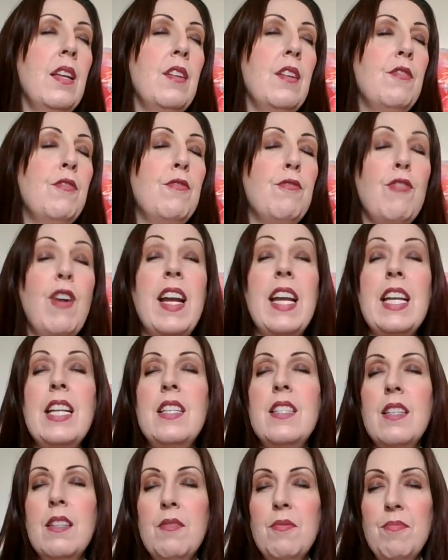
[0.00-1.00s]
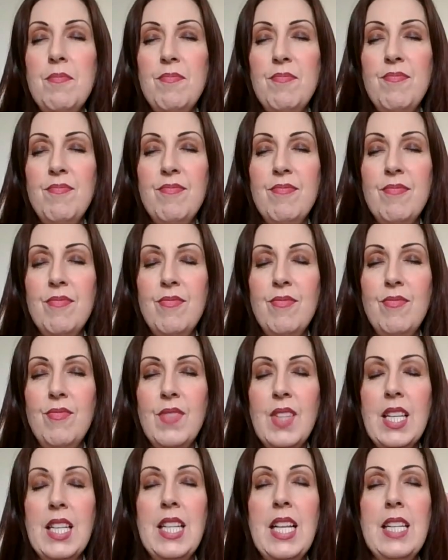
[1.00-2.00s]
frayed.
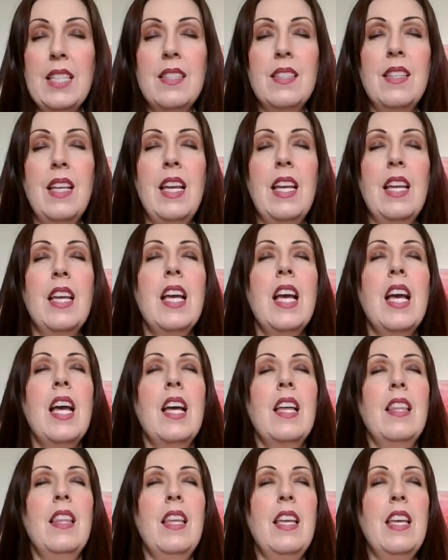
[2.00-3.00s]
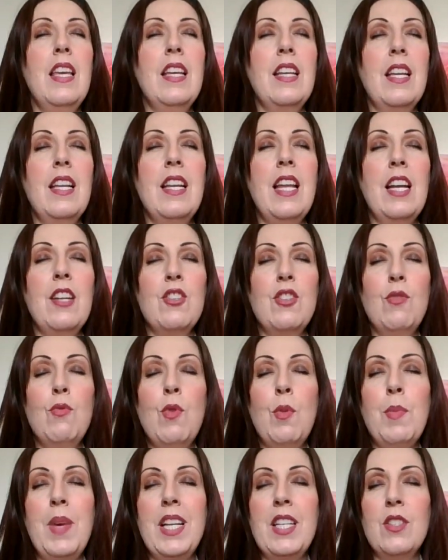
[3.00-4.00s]
Let's say the connection
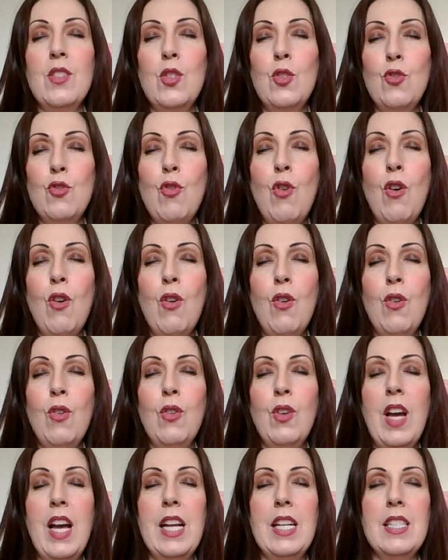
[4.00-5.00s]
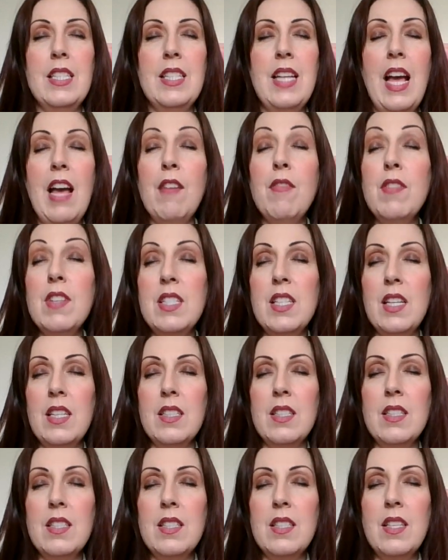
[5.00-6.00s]
remains strong and
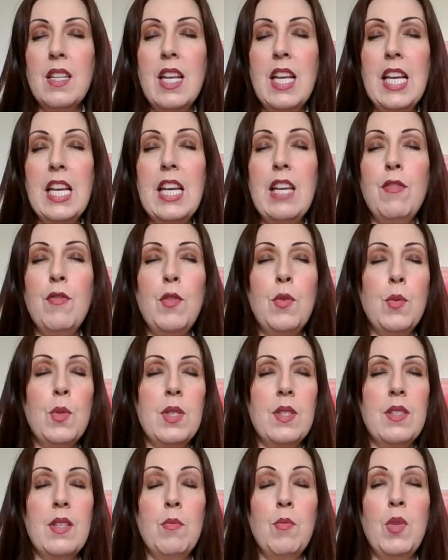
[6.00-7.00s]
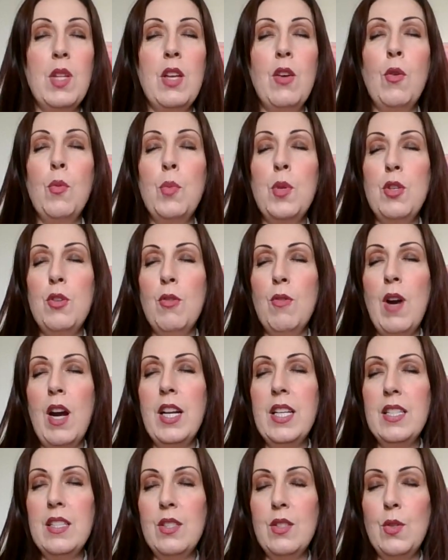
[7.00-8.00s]
evident if you will simply open your
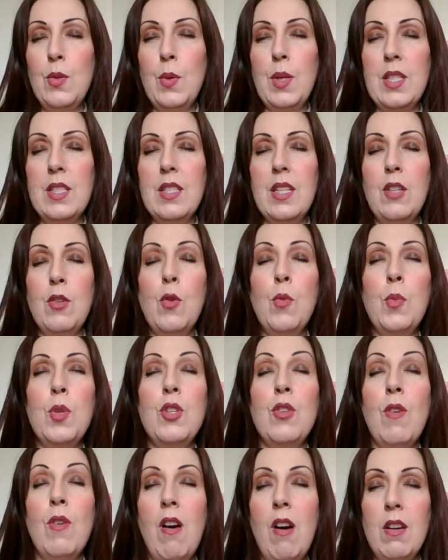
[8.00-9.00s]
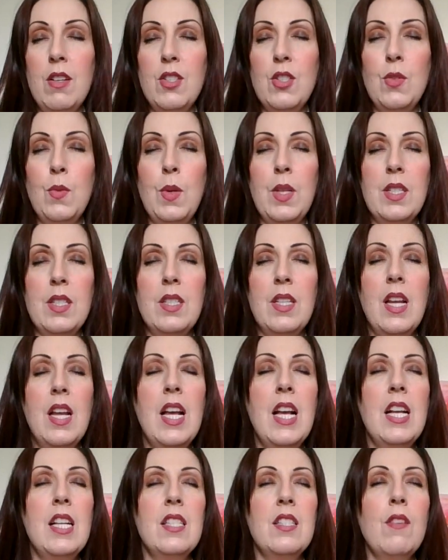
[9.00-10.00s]
eyes to it and open your heart to it.
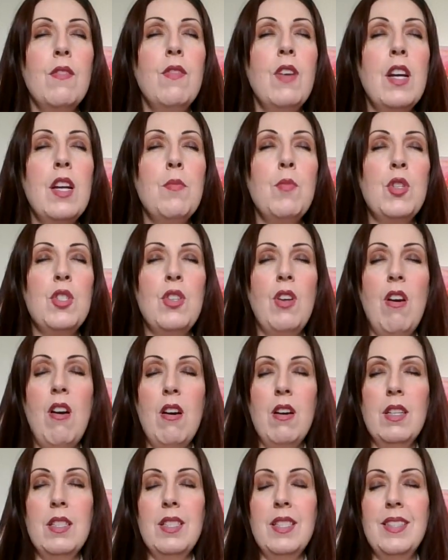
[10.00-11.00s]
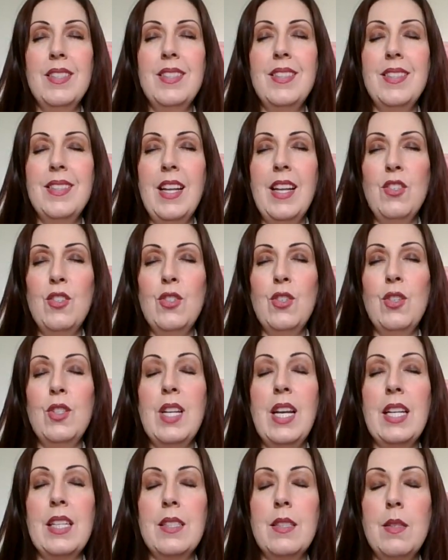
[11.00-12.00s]
So very much a
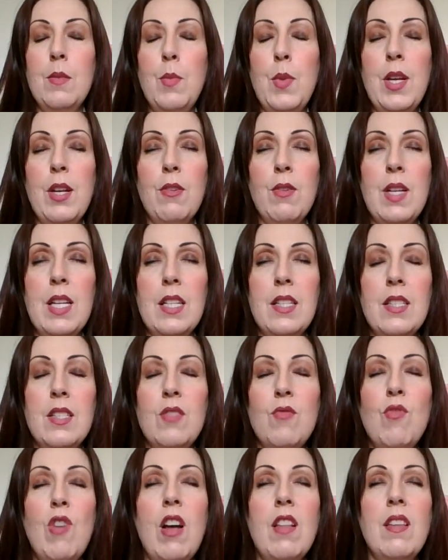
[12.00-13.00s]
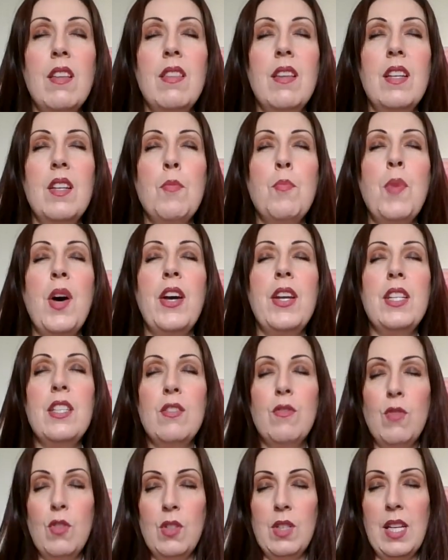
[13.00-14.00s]
heart-centered experience rather than a
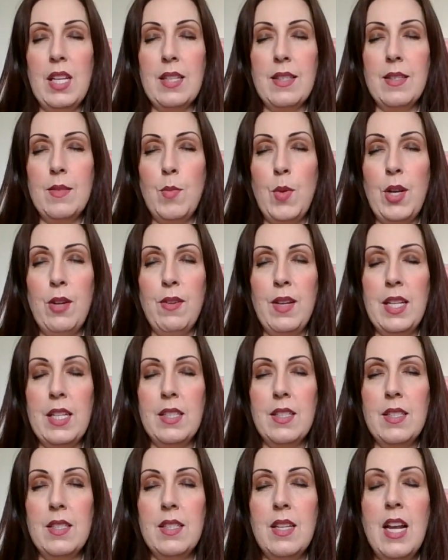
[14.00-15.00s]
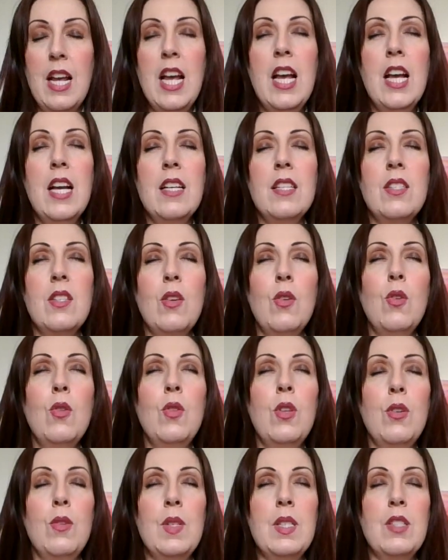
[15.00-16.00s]
mindful experience. So
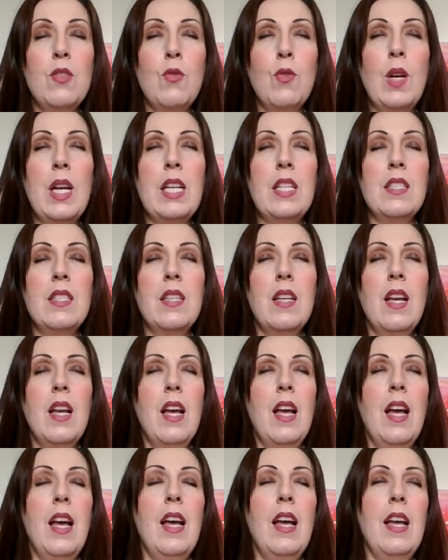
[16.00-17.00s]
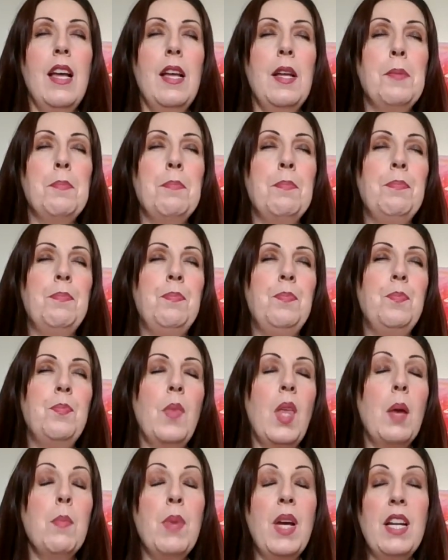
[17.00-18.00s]
there is great
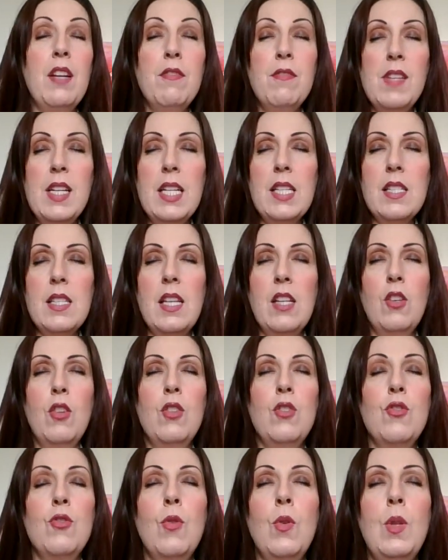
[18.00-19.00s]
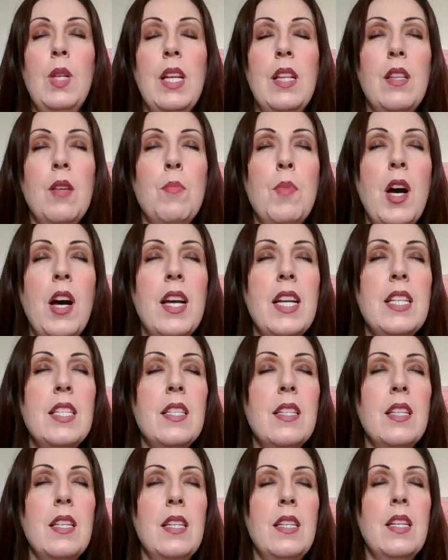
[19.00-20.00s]
benefit in controlling the mind
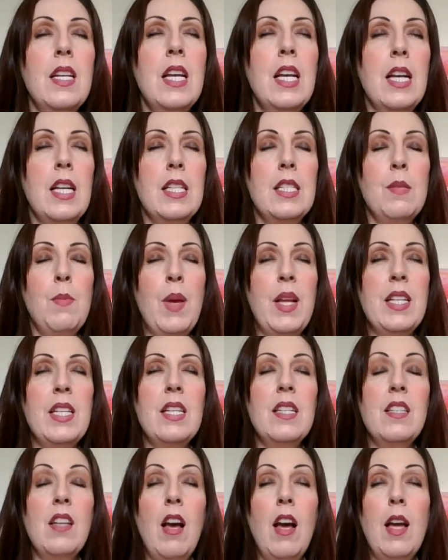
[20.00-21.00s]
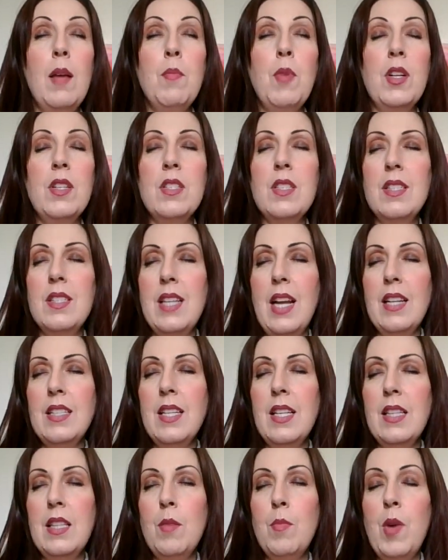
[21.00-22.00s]
and in spending time
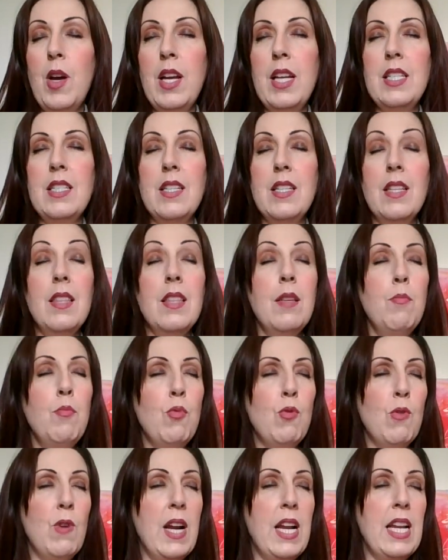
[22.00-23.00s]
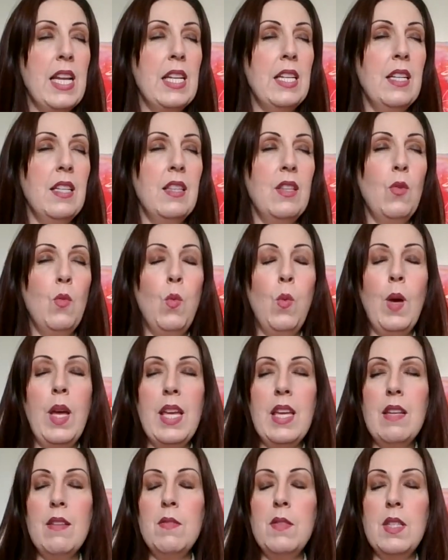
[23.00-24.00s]
understanding the mind and the brain and the
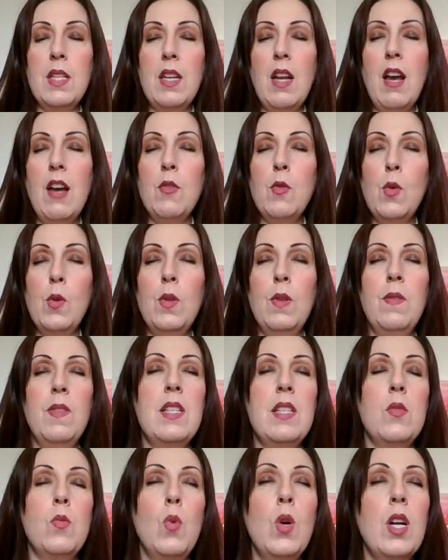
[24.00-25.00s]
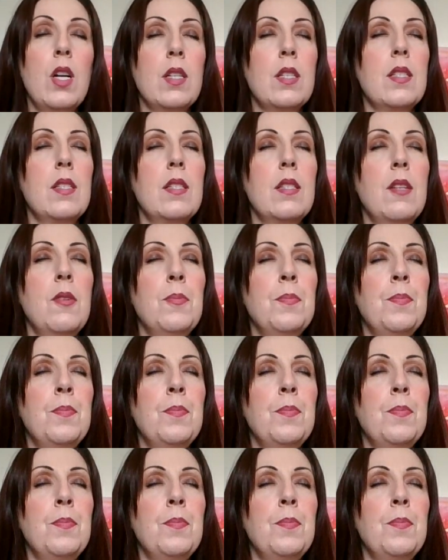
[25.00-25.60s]
waves and how all of this works.